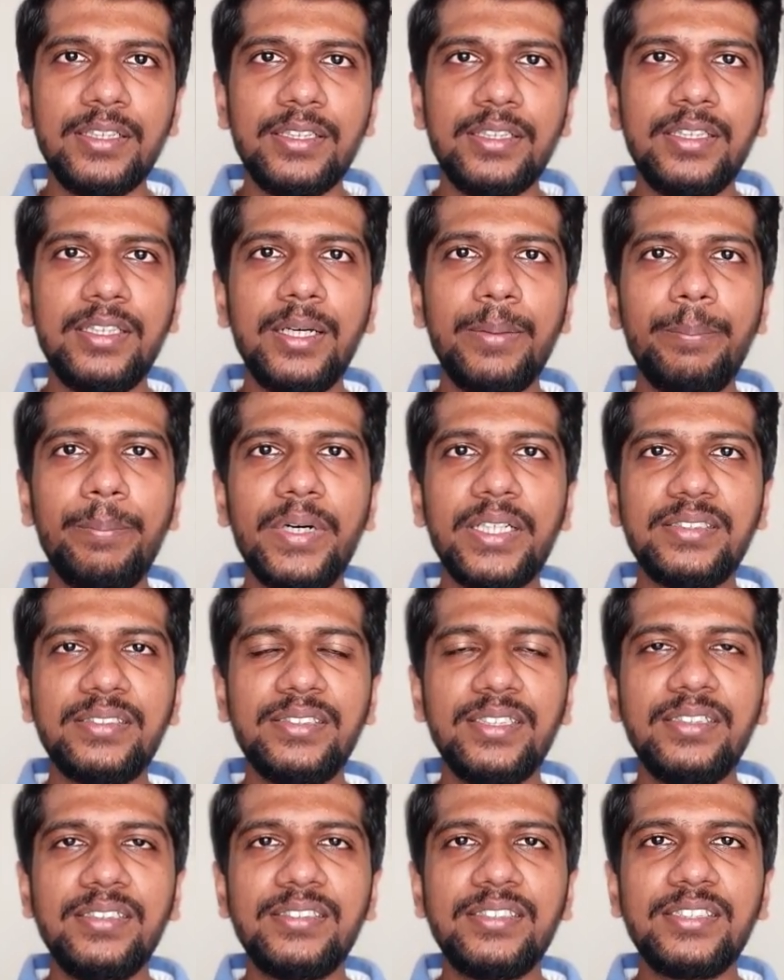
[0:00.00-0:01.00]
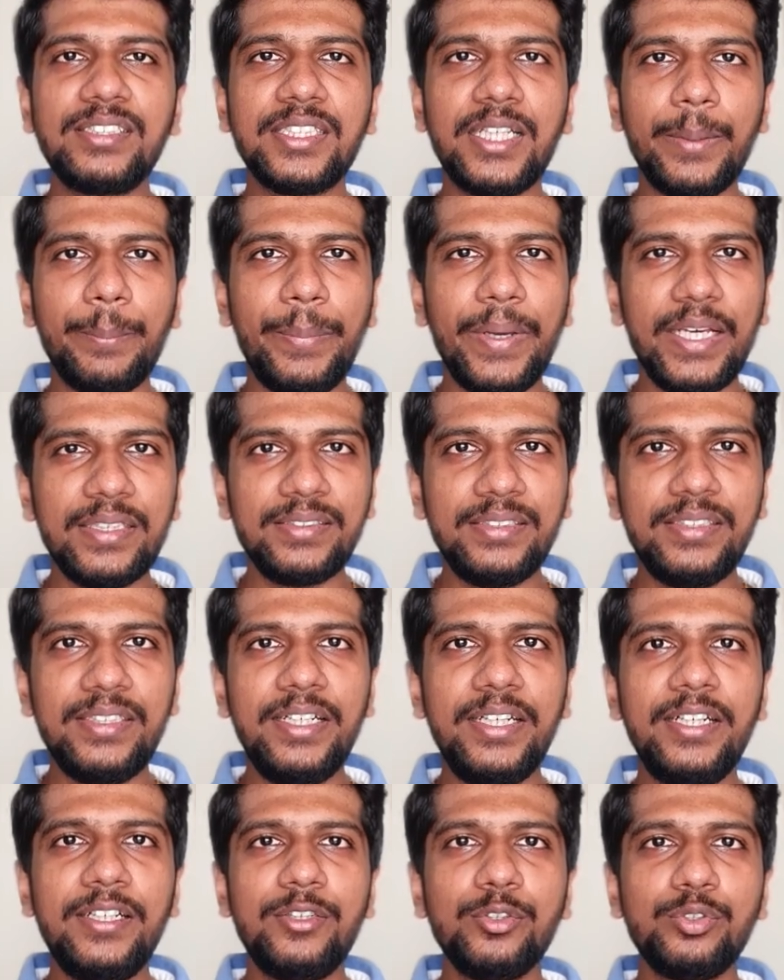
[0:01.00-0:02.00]
the muscle's
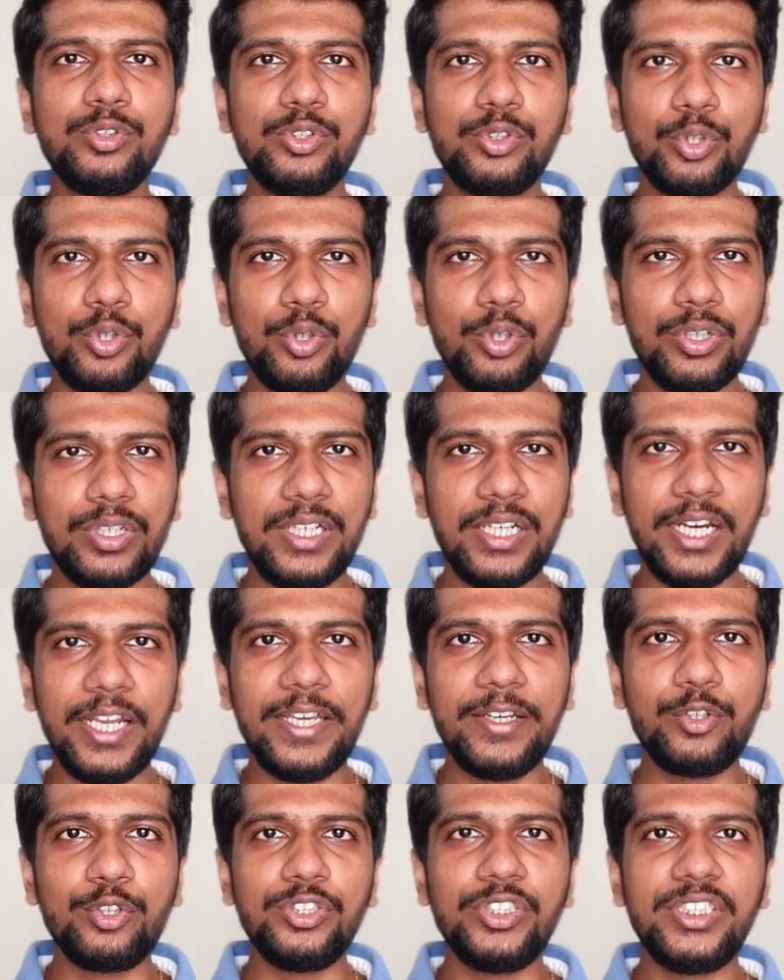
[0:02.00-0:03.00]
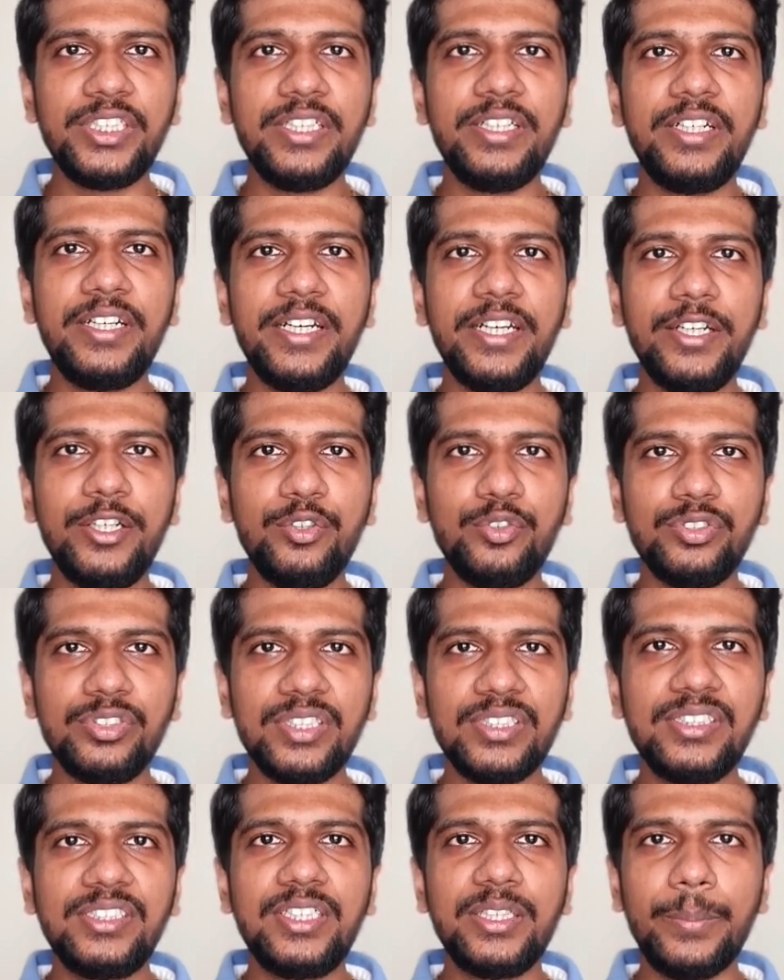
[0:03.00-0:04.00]
capacity to store glycogen
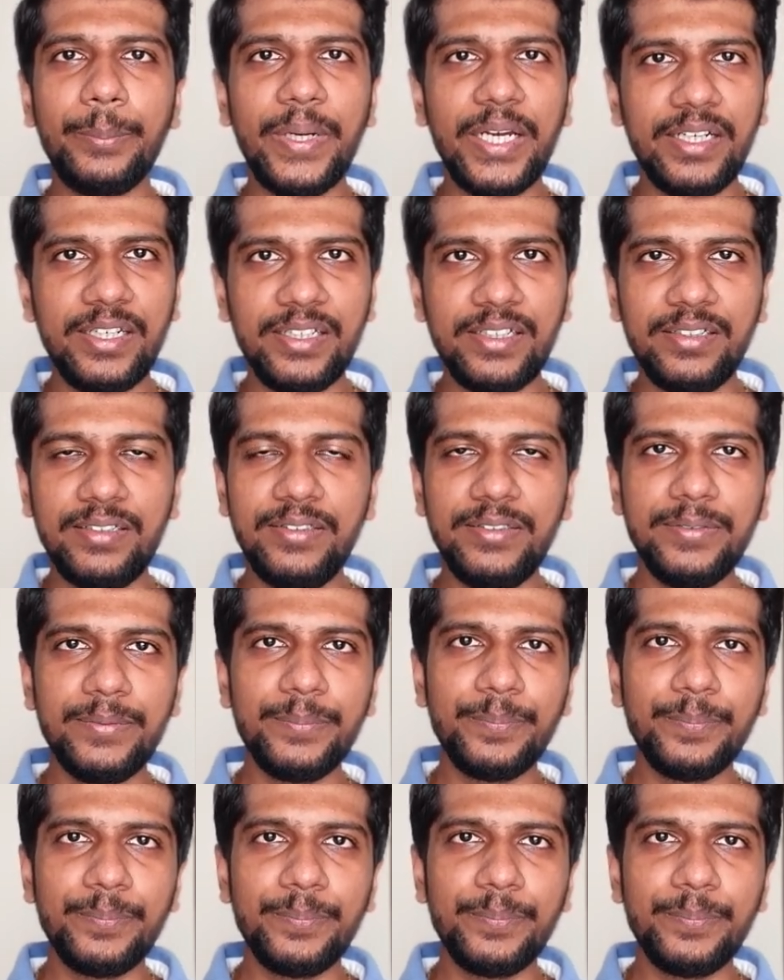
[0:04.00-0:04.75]
reduces dramatically.